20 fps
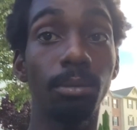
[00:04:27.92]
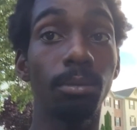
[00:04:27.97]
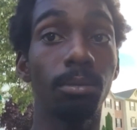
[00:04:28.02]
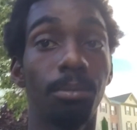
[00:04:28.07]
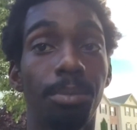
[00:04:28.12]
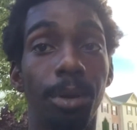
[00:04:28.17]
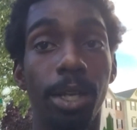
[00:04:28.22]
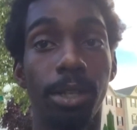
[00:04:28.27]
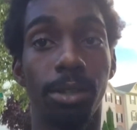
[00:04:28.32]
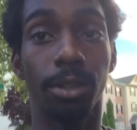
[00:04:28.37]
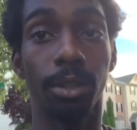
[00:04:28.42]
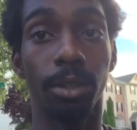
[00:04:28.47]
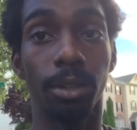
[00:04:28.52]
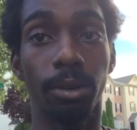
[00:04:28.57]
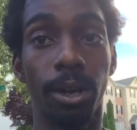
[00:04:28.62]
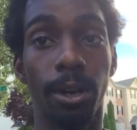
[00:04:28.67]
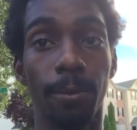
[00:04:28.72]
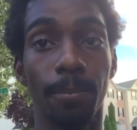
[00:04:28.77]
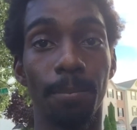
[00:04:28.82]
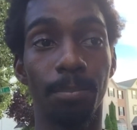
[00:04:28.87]
Basically,
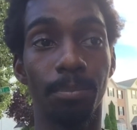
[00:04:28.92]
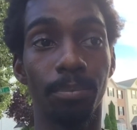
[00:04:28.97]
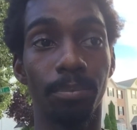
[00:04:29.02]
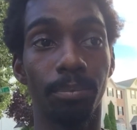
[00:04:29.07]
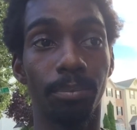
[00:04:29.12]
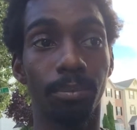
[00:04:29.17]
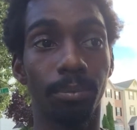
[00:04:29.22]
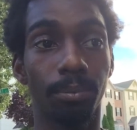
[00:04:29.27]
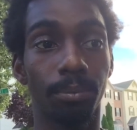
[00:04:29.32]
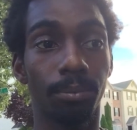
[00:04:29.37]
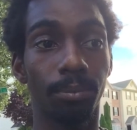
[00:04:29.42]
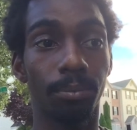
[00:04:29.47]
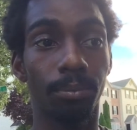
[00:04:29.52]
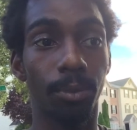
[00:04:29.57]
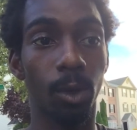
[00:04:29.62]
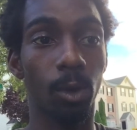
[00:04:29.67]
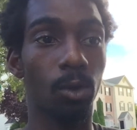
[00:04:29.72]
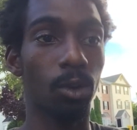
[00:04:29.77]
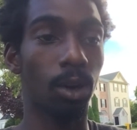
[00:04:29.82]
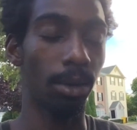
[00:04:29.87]
right?
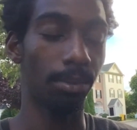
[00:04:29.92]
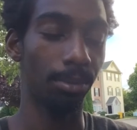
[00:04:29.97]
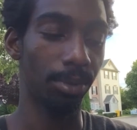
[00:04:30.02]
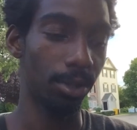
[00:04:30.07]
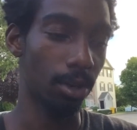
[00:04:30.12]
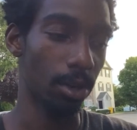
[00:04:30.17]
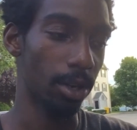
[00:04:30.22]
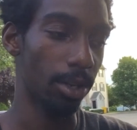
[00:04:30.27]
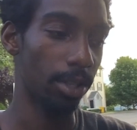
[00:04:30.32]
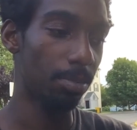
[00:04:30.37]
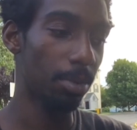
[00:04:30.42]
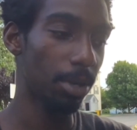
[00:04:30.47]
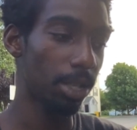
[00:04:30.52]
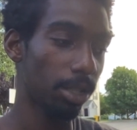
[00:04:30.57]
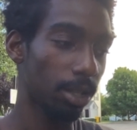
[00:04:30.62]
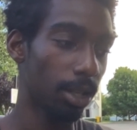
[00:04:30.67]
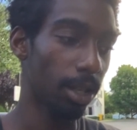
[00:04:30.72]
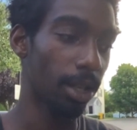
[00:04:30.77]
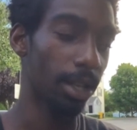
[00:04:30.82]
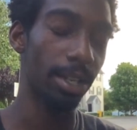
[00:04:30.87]
Or, I'm sorry, it's
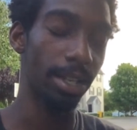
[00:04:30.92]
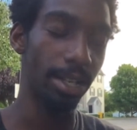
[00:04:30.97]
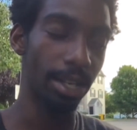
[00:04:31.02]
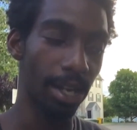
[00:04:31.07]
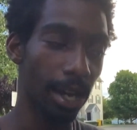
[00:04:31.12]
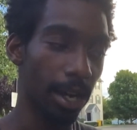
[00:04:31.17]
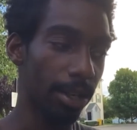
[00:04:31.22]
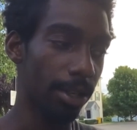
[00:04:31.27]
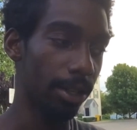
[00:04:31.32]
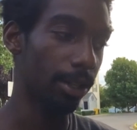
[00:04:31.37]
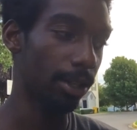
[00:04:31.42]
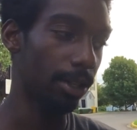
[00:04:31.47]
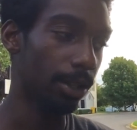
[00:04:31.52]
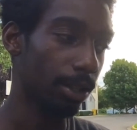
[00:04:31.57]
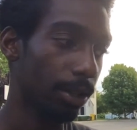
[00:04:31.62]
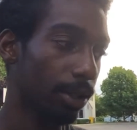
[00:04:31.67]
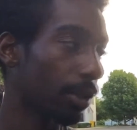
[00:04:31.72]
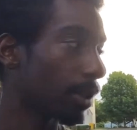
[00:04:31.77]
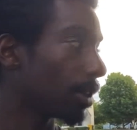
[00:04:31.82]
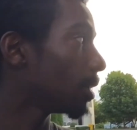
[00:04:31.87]
basically like an E90,
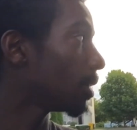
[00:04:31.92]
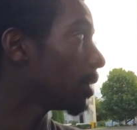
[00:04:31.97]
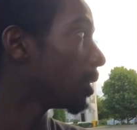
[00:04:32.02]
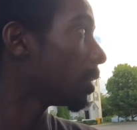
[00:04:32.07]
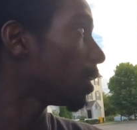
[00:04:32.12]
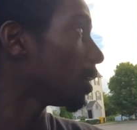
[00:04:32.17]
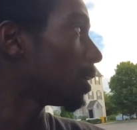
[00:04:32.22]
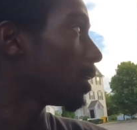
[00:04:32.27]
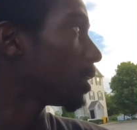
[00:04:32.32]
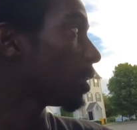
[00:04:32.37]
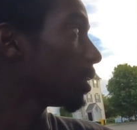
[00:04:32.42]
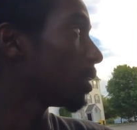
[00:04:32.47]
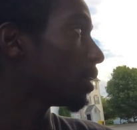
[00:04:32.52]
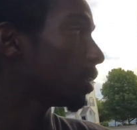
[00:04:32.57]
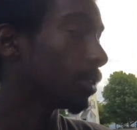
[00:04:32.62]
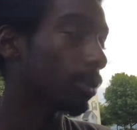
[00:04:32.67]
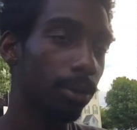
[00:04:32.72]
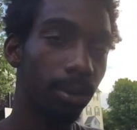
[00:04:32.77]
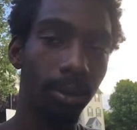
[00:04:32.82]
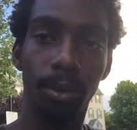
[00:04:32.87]

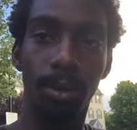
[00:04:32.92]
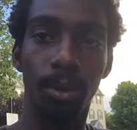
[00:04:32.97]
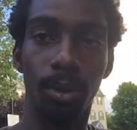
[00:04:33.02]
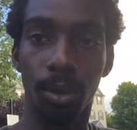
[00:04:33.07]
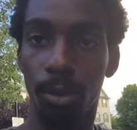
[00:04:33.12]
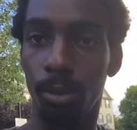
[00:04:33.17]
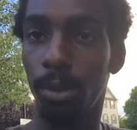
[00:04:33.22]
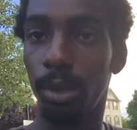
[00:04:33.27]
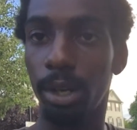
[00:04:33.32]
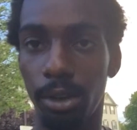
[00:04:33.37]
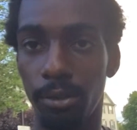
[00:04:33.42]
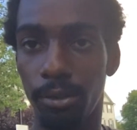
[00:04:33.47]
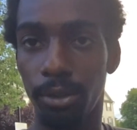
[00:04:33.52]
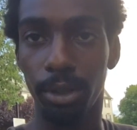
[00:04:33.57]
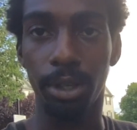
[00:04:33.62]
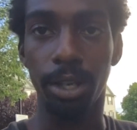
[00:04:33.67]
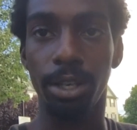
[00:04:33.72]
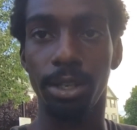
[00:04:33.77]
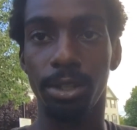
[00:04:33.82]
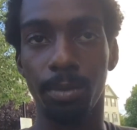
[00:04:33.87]
or whatever the
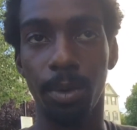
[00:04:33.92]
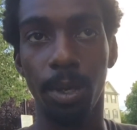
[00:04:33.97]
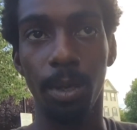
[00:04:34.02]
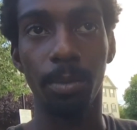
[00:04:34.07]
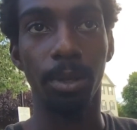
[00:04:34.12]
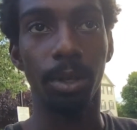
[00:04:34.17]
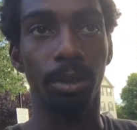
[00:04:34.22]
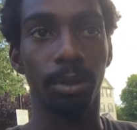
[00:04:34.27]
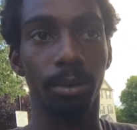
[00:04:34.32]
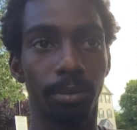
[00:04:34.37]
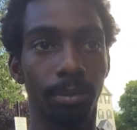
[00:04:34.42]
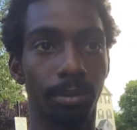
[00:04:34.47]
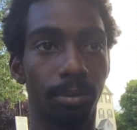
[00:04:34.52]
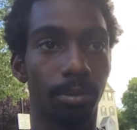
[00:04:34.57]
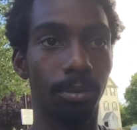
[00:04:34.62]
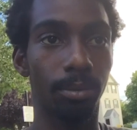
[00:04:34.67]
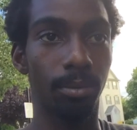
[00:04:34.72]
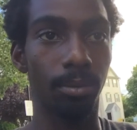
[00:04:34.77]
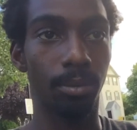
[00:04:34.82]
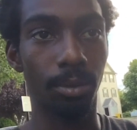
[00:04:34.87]
case may be.
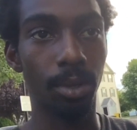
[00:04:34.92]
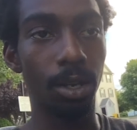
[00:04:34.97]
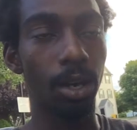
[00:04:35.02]
No,